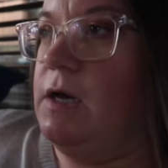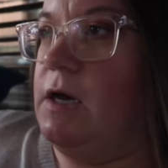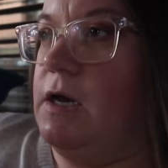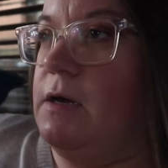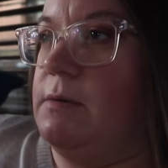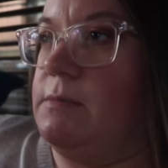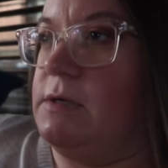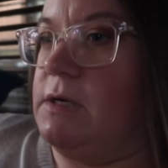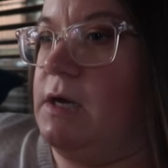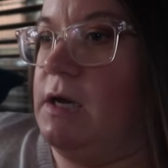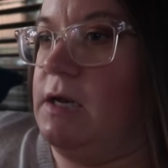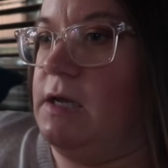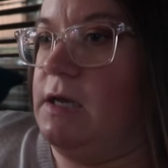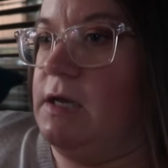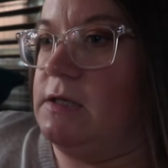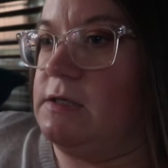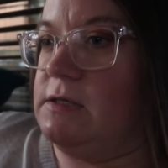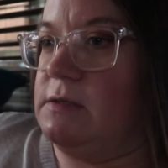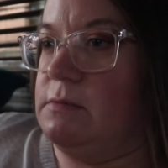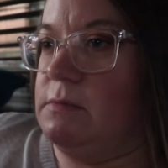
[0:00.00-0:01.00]
um, to kind of
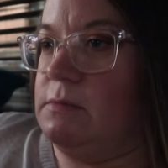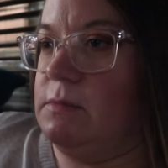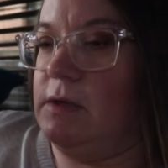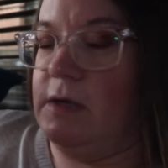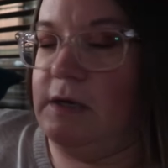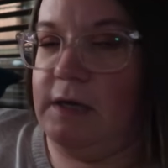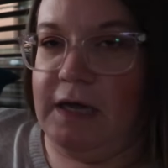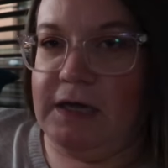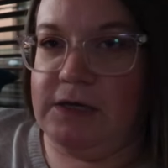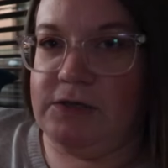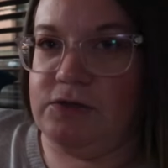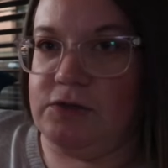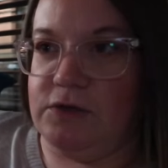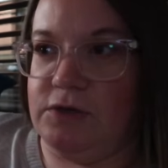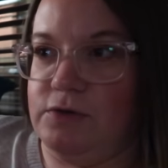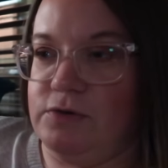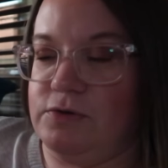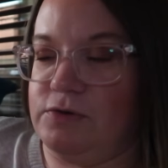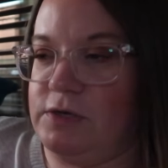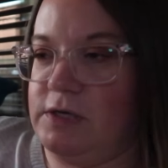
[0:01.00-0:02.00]
get some extra
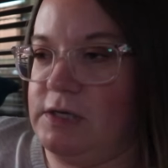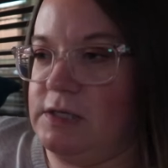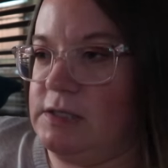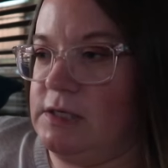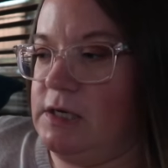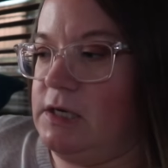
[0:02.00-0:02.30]
nutrients